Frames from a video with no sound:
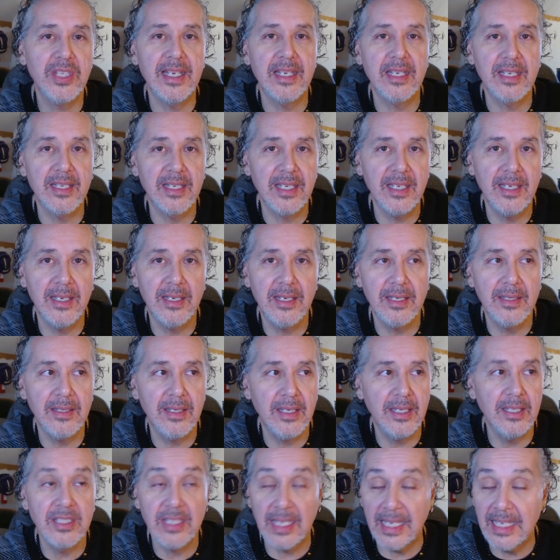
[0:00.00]
like it
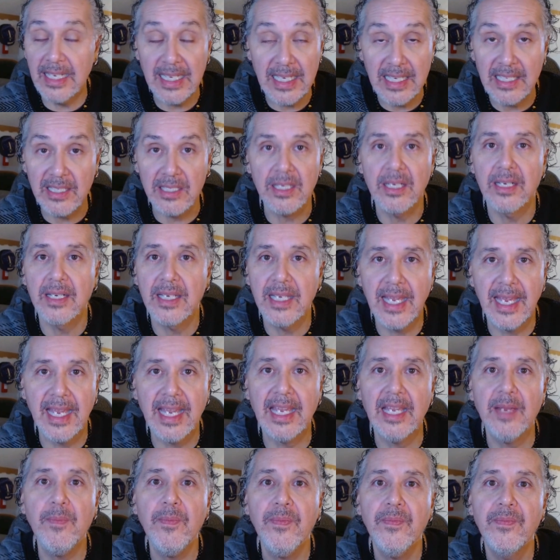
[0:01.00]
is a
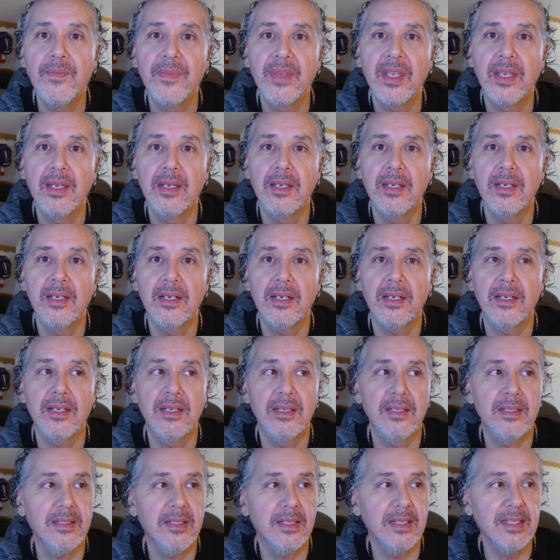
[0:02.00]
game
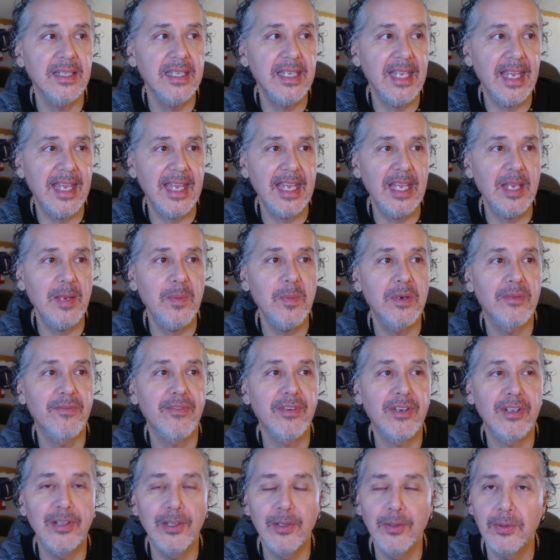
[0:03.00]
of
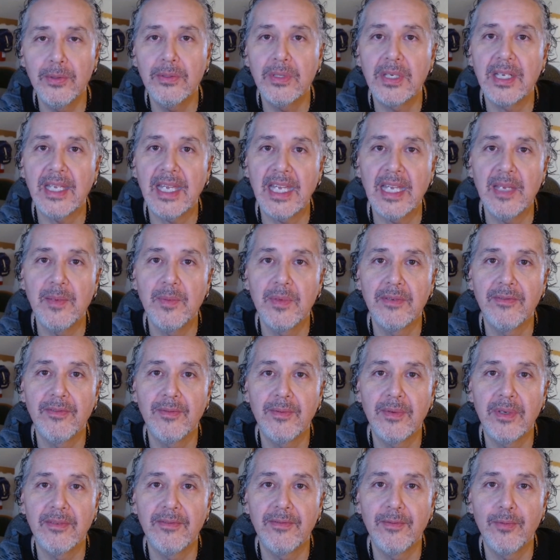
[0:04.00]
Clue, a game of
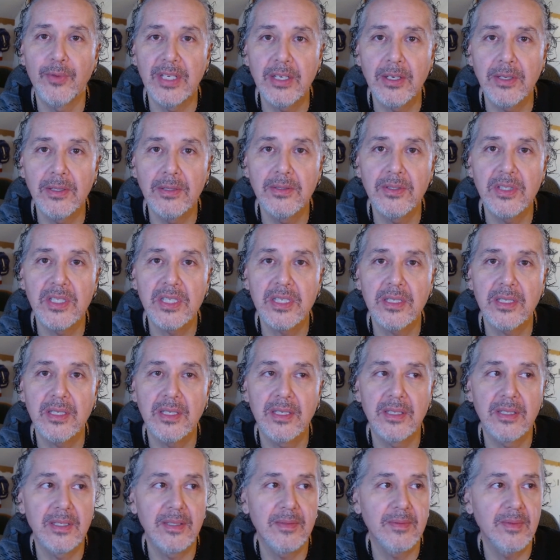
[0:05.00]
riddles,
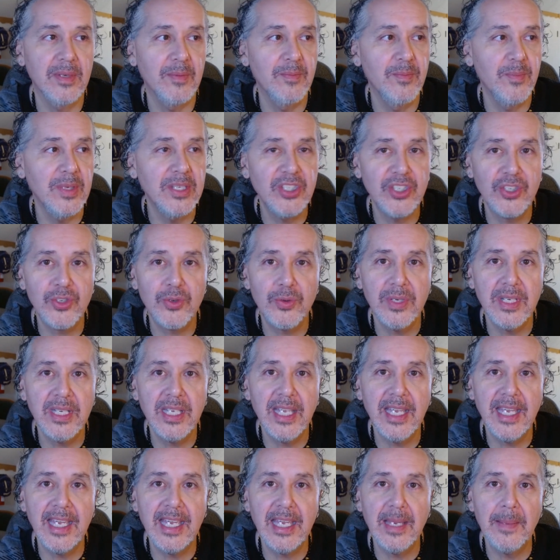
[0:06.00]
a mystery
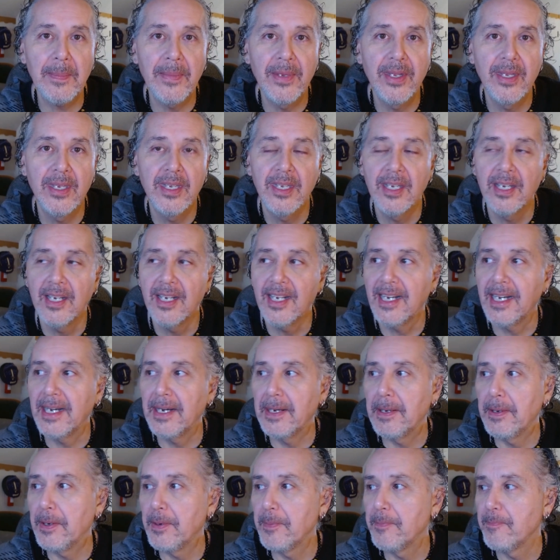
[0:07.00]
game.
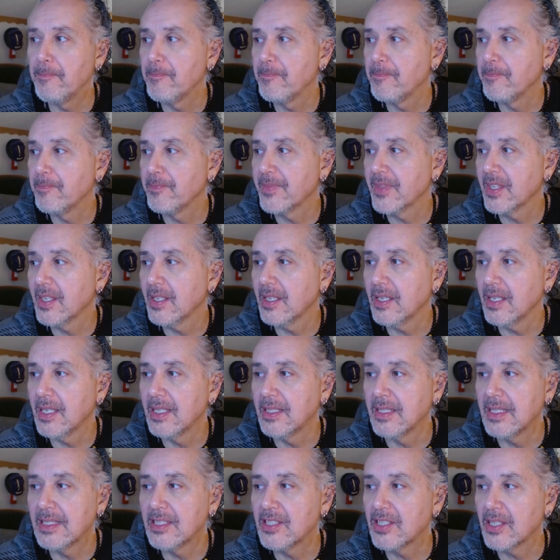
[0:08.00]
Um,
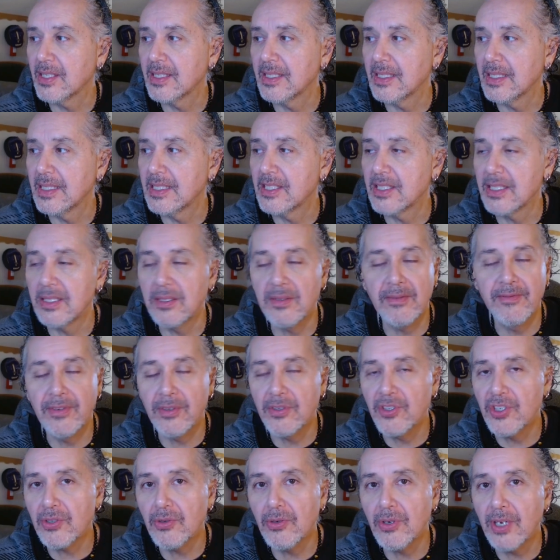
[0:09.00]
and it's a
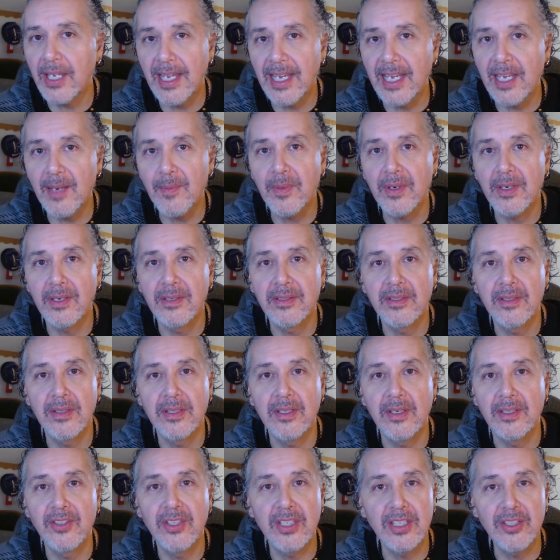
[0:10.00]
virtual game, a
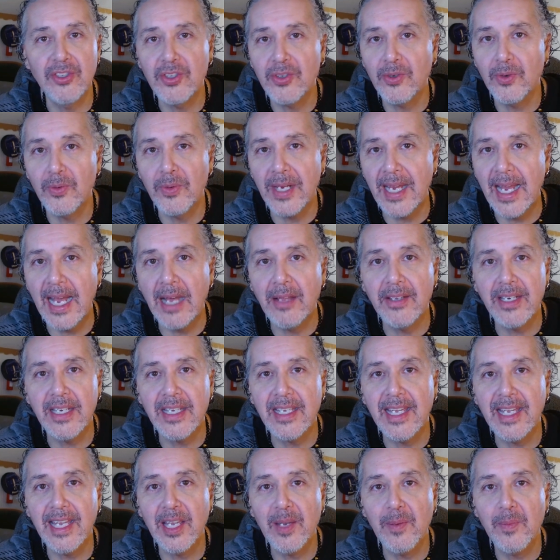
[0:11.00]
digital reality
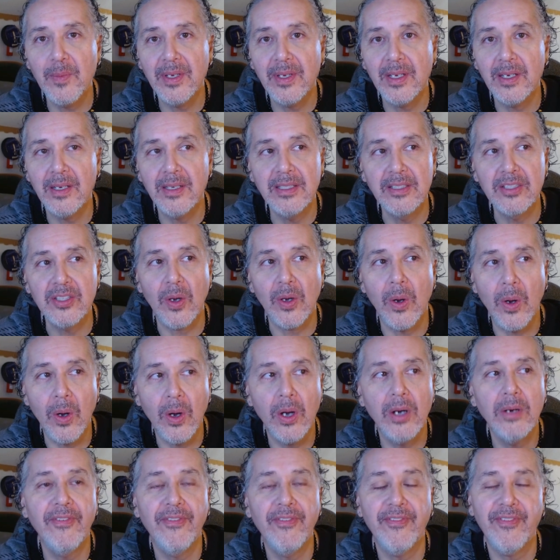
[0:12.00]
game. It's
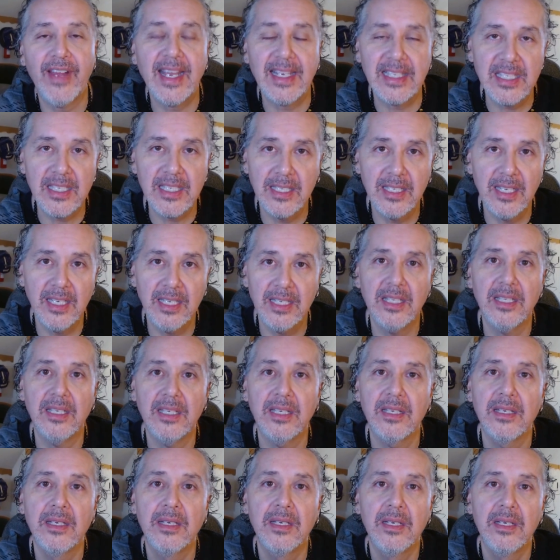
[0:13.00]
all fascinating